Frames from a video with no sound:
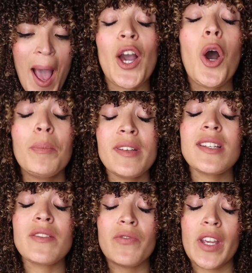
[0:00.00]
I hope
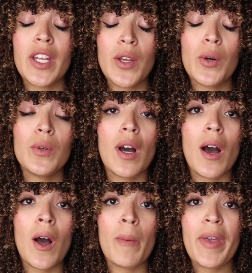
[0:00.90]
this video
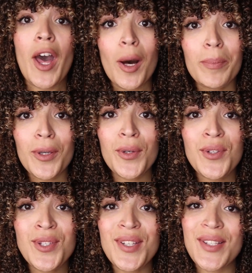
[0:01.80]
helped
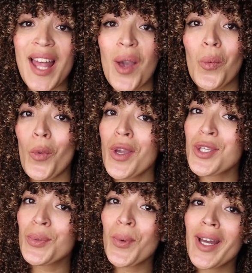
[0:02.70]
you to decide
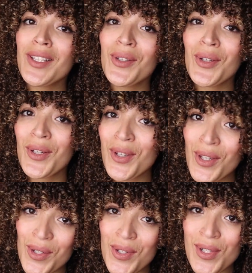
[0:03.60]
which one you could
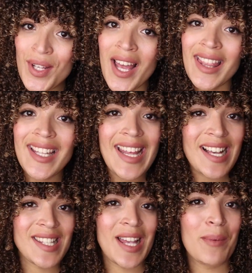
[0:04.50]
use the
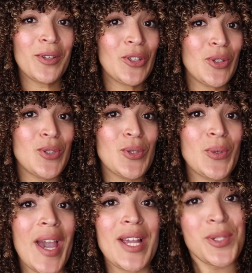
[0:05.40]
next time you
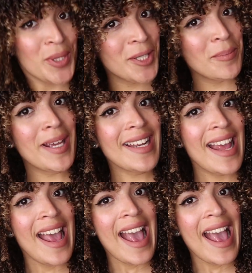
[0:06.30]
do a treatment.